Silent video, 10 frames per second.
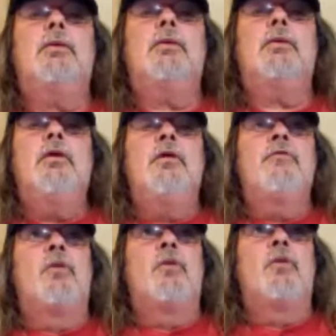
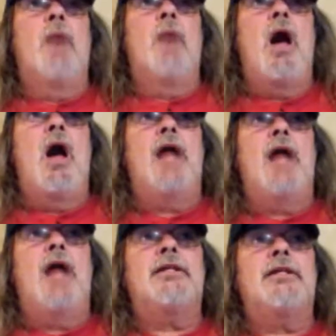Vermont, it
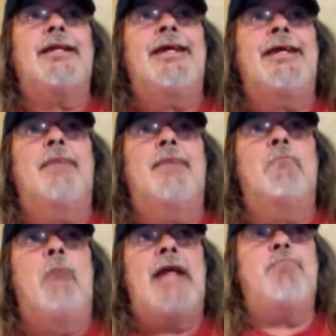might
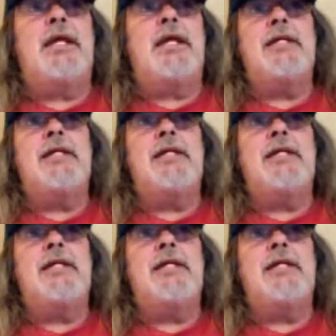be